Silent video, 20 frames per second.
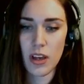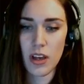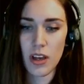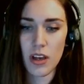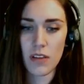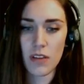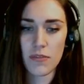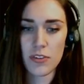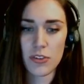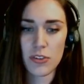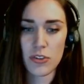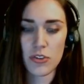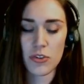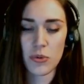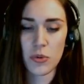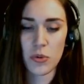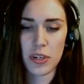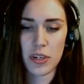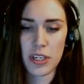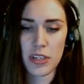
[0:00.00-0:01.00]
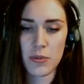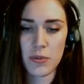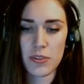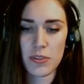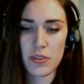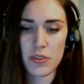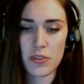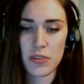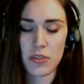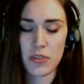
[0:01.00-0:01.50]
of the story
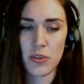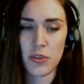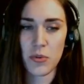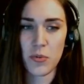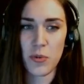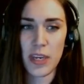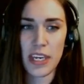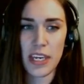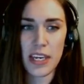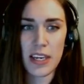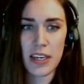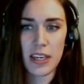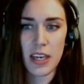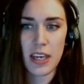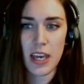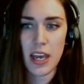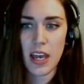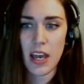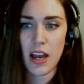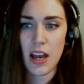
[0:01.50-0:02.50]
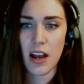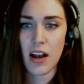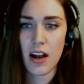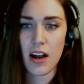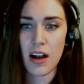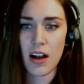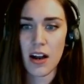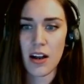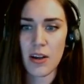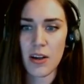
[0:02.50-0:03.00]
was a little weak
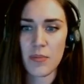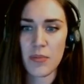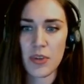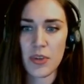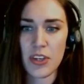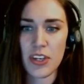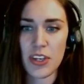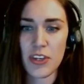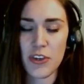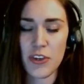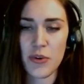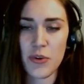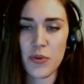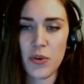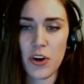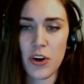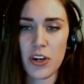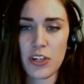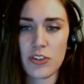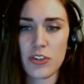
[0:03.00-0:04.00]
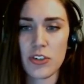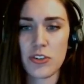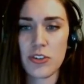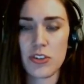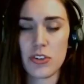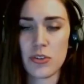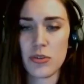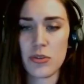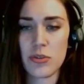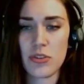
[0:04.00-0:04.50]
um, you are
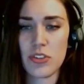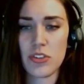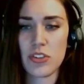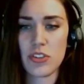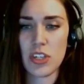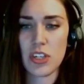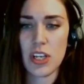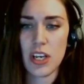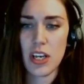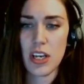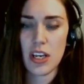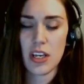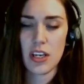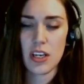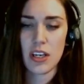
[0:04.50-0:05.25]
introduced